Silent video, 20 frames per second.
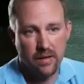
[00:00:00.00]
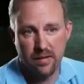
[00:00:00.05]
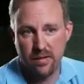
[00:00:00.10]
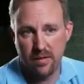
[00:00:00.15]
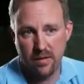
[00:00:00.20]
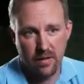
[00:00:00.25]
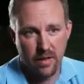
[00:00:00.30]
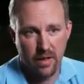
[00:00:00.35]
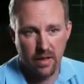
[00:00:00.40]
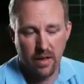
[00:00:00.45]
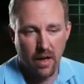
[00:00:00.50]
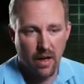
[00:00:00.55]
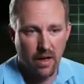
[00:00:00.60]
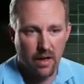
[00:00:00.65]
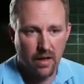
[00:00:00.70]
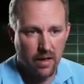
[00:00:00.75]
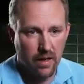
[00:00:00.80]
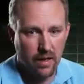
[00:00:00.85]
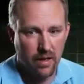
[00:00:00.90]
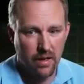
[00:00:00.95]
and certainly
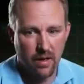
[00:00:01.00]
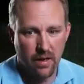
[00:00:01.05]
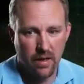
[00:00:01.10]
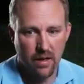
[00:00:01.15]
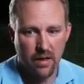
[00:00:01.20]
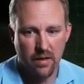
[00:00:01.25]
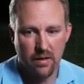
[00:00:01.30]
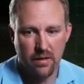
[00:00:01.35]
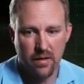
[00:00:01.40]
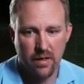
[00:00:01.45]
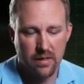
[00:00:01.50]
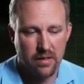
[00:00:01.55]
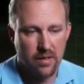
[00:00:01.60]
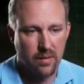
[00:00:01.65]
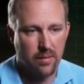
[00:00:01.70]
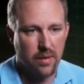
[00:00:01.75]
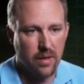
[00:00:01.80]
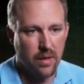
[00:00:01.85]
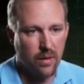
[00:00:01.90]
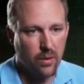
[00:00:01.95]
not in
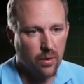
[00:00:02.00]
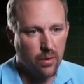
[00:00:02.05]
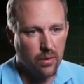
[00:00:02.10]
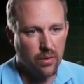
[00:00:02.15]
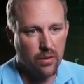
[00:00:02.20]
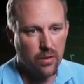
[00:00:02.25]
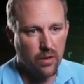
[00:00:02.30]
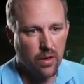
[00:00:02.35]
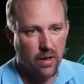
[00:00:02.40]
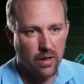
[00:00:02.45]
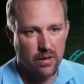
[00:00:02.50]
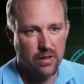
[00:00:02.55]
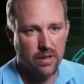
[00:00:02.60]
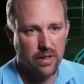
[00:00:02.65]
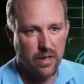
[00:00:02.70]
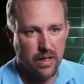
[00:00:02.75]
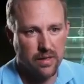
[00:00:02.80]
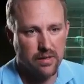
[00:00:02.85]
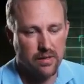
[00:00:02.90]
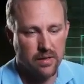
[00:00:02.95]
some of the older
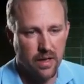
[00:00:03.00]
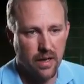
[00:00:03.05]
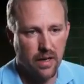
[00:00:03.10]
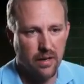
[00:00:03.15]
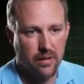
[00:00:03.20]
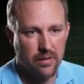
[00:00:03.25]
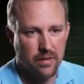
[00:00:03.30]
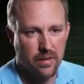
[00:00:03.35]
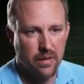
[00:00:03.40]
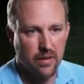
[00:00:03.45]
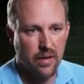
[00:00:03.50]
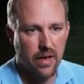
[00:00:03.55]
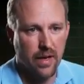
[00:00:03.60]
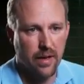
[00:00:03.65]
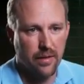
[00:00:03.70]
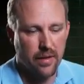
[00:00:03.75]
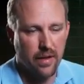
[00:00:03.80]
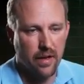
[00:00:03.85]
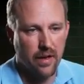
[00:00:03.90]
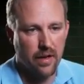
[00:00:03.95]
RTS titles that are out